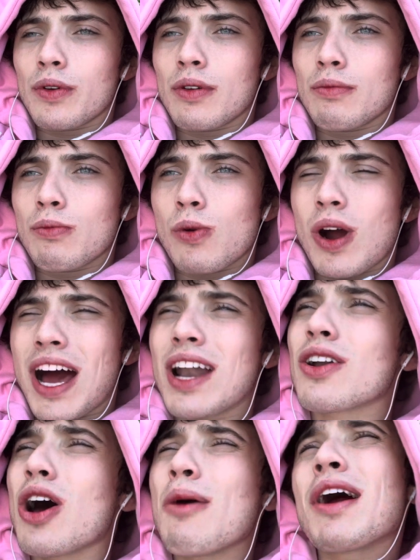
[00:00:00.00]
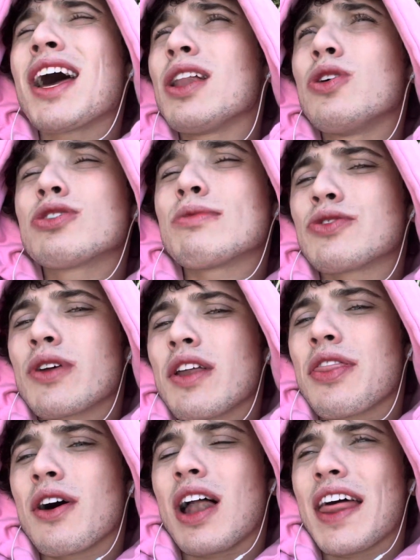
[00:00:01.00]
more, I don't know, I'm kind of losing my train
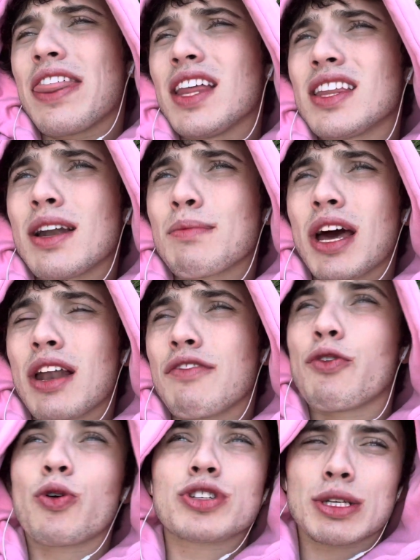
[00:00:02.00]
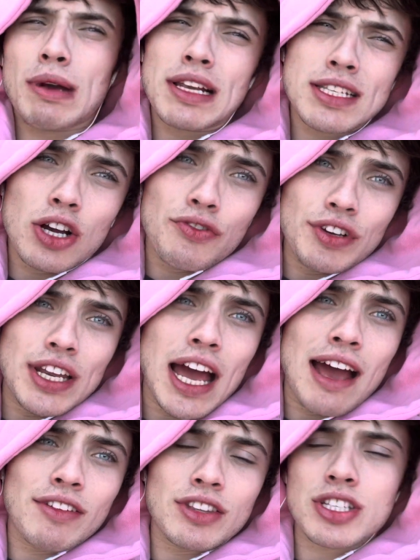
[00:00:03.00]
of thought. I think that I'm kind of forcing myself into
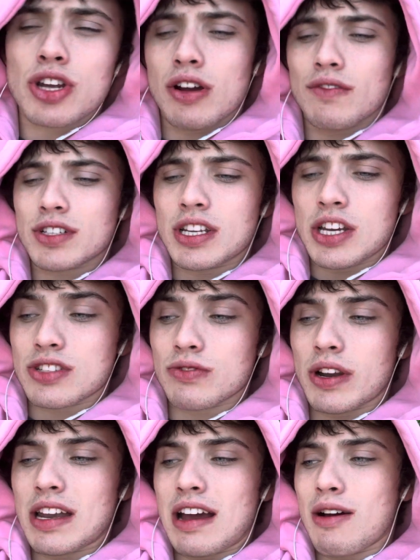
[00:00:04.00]
having this conversation right now